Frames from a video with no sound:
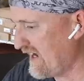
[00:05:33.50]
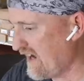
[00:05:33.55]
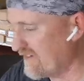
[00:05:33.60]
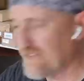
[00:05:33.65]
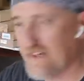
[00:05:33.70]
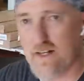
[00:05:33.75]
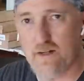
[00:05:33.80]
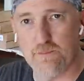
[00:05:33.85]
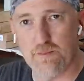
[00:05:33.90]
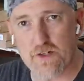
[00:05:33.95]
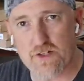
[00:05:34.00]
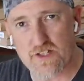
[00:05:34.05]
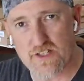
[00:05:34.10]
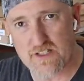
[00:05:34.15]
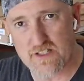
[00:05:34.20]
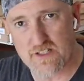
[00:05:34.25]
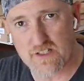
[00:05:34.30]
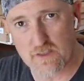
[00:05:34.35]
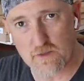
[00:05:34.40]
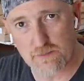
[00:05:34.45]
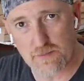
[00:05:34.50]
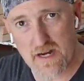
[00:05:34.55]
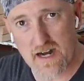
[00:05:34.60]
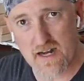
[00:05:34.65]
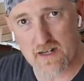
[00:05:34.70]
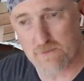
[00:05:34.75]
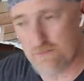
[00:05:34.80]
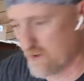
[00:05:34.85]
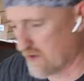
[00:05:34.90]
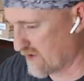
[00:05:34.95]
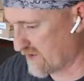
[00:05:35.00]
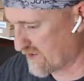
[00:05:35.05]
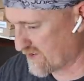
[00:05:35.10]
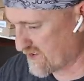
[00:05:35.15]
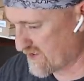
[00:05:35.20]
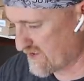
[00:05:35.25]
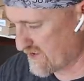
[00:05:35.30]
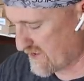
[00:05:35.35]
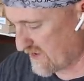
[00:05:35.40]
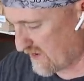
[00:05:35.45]
I've got a bunch of these little pock
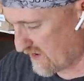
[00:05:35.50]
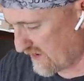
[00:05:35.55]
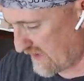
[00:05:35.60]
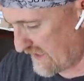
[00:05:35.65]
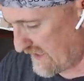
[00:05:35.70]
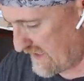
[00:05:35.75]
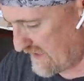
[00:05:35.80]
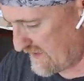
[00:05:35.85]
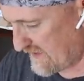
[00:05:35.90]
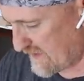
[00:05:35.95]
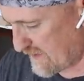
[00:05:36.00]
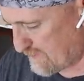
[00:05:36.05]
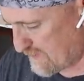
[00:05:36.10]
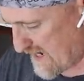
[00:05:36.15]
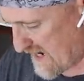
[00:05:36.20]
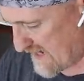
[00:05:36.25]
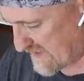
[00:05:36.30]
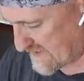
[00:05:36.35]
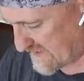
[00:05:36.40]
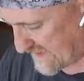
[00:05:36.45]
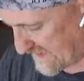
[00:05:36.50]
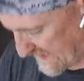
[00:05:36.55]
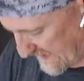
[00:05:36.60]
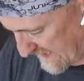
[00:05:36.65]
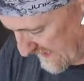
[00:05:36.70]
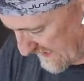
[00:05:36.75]
marks that are in the epoxy